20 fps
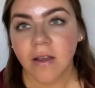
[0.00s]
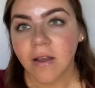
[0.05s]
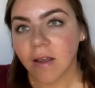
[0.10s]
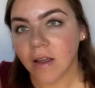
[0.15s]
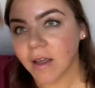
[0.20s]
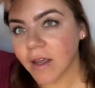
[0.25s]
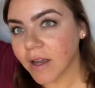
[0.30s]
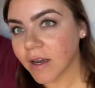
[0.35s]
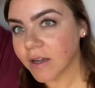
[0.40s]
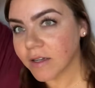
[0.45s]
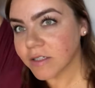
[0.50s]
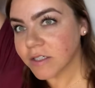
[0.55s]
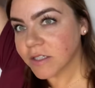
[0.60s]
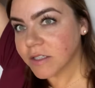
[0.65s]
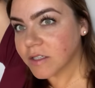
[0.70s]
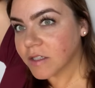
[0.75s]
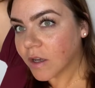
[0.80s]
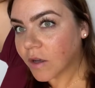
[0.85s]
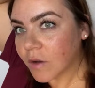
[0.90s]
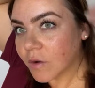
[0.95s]
And I'll
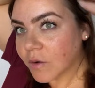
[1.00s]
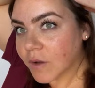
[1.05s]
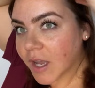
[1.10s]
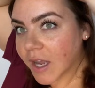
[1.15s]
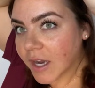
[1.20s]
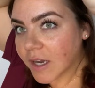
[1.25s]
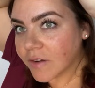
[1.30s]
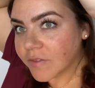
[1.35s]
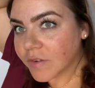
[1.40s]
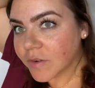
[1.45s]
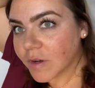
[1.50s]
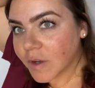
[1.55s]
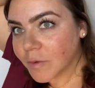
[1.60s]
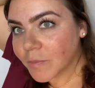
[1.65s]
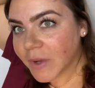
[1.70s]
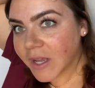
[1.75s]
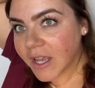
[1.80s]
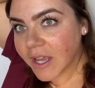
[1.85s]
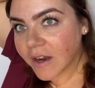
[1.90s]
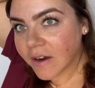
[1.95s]
just go kind of around
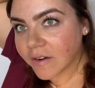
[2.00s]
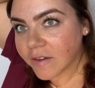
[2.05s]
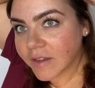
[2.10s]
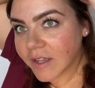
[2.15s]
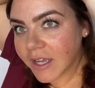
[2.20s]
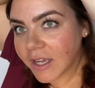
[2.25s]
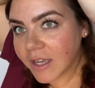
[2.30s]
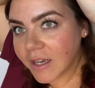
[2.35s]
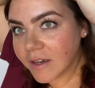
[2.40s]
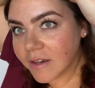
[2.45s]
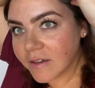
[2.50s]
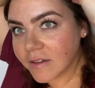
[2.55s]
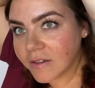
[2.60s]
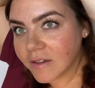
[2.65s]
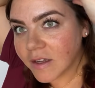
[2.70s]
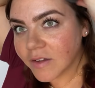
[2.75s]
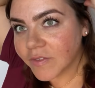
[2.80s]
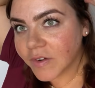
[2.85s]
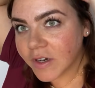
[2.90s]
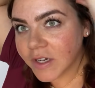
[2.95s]
my hairline.
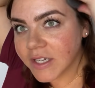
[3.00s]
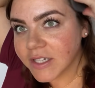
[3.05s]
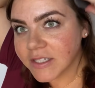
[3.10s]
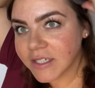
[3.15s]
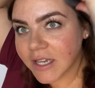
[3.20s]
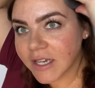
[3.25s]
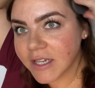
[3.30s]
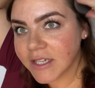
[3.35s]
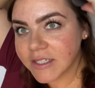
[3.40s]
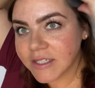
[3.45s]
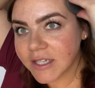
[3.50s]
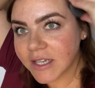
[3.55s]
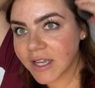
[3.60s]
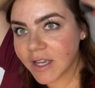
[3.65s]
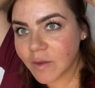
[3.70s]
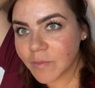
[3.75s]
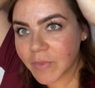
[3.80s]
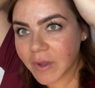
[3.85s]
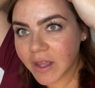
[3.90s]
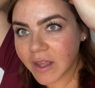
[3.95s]
I've already done it
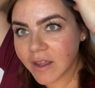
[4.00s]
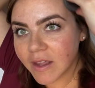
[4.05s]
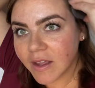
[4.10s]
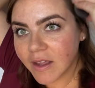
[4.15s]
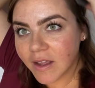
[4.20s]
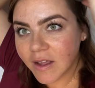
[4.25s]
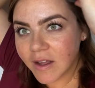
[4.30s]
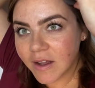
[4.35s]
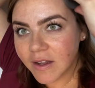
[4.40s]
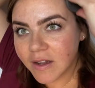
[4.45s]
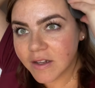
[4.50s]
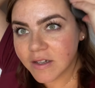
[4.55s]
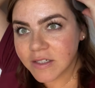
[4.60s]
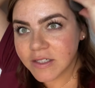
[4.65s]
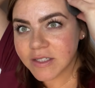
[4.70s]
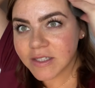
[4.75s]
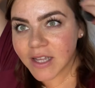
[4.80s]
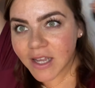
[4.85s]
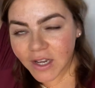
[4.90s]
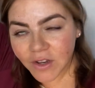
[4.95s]
today, but I'll
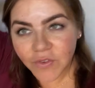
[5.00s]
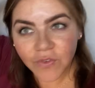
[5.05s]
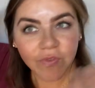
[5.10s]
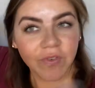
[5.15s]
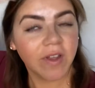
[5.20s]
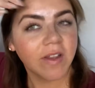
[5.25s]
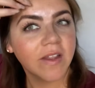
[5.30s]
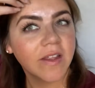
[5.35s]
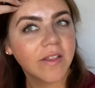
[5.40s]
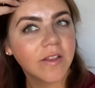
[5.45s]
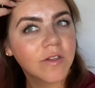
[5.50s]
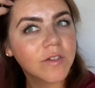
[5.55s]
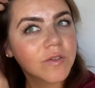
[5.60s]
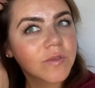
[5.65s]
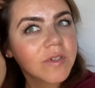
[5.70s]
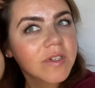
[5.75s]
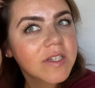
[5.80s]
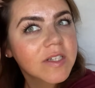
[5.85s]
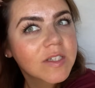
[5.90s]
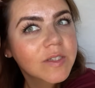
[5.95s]
just kind of fill in those
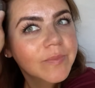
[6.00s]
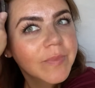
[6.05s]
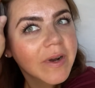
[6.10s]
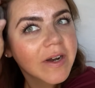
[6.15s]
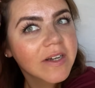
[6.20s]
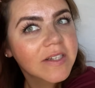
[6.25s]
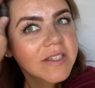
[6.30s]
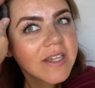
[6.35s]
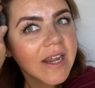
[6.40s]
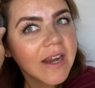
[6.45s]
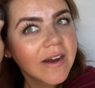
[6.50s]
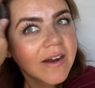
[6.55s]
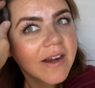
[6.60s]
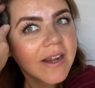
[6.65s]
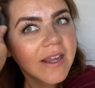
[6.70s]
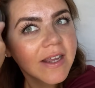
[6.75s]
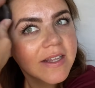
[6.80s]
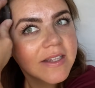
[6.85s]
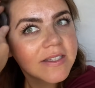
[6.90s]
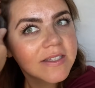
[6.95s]
really sparse
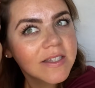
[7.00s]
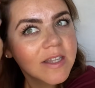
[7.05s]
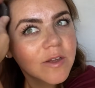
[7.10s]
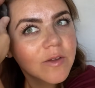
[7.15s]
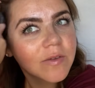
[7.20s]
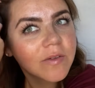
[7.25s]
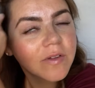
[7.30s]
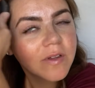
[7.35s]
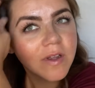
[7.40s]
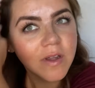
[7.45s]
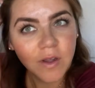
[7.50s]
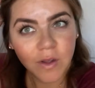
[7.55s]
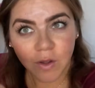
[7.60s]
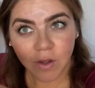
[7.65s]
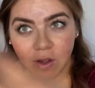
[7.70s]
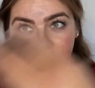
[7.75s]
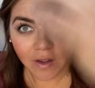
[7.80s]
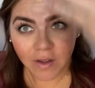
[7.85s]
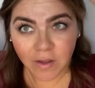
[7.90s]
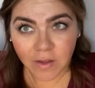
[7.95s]
areas that
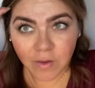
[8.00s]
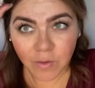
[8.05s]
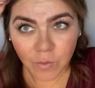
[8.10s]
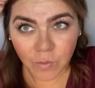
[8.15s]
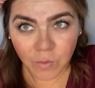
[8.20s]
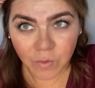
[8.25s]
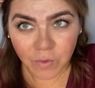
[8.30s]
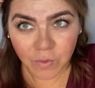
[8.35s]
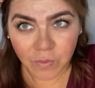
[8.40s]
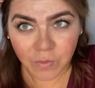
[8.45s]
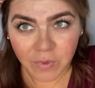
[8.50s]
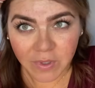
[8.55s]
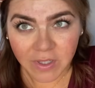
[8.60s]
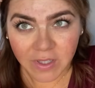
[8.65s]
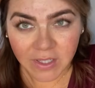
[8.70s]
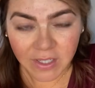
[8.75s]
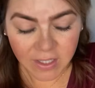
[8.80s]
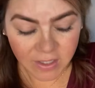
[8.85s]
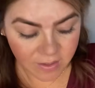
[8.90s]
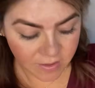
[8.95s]
will
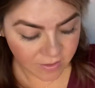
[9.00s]
really